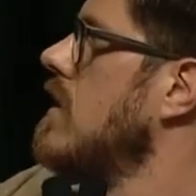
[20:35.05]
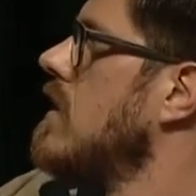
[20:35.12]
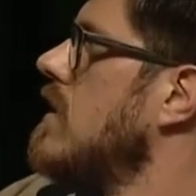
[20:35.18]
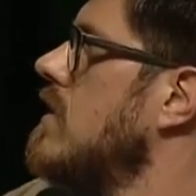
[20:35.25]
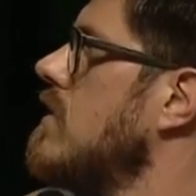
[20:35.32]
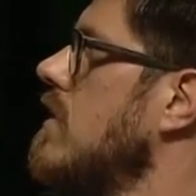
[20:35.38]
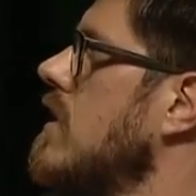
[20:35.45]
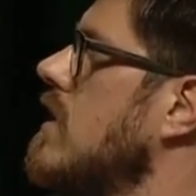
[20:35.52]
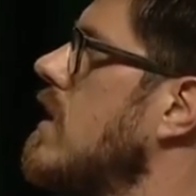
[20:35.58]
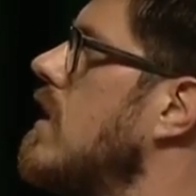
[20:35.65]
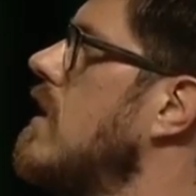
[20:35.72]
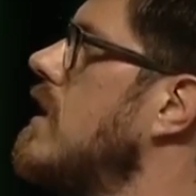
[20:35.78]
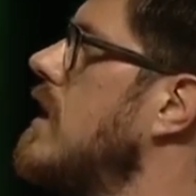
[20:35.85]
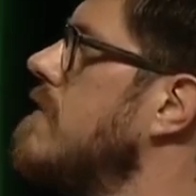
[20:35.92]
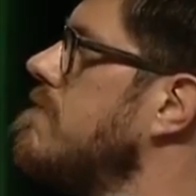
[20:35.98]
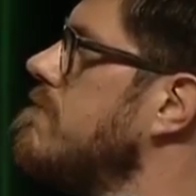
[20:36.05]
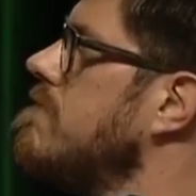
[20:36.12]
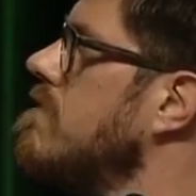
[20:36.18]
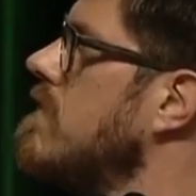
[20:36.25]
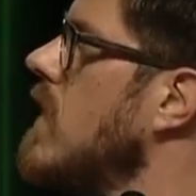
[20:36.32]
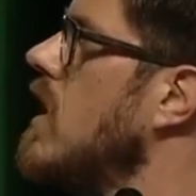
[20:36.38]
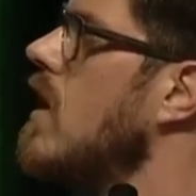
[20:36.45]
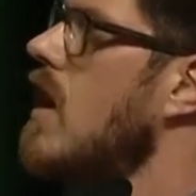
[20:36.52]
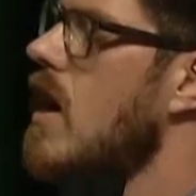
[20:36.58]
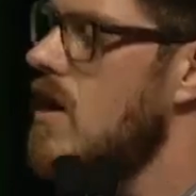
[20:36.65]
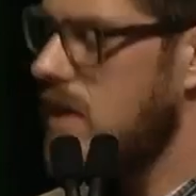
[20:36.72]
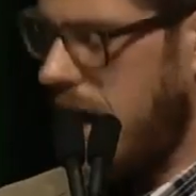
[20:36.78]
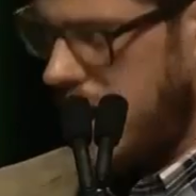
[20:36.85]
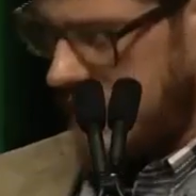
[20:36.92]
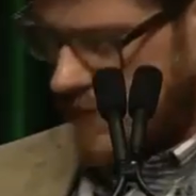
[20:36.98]
It's really kind of neat.
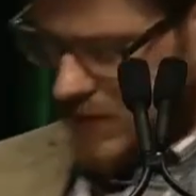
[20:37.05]
Okay,